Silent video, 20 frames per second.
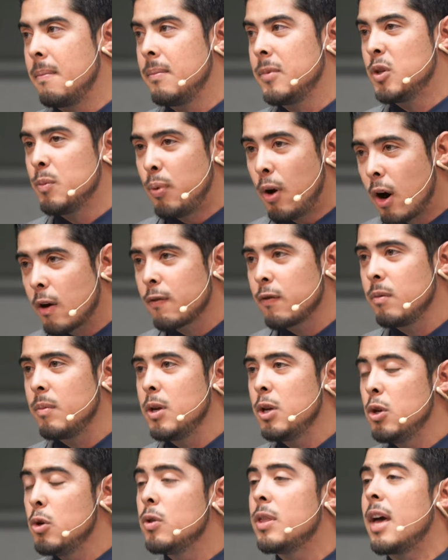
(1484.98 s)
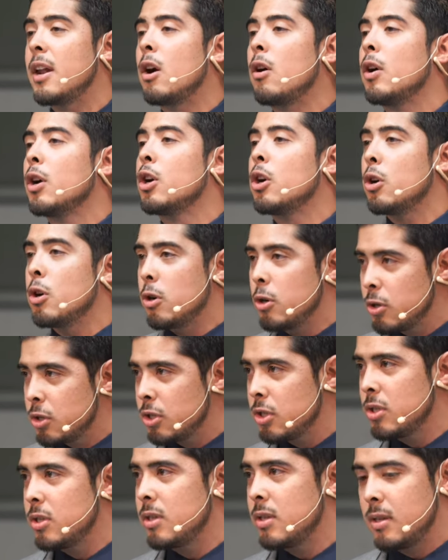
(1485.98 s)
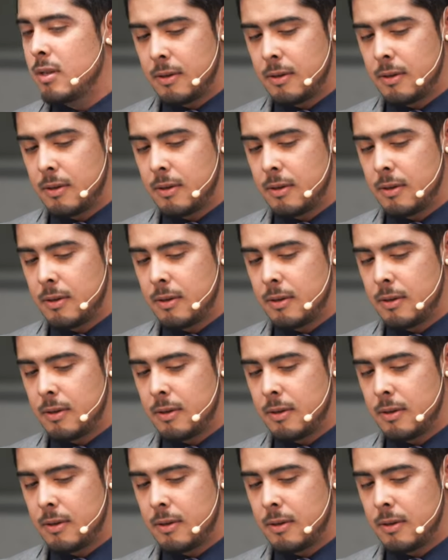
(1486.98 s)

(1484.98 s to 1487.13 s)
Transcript: Depart from me, you that are accursed.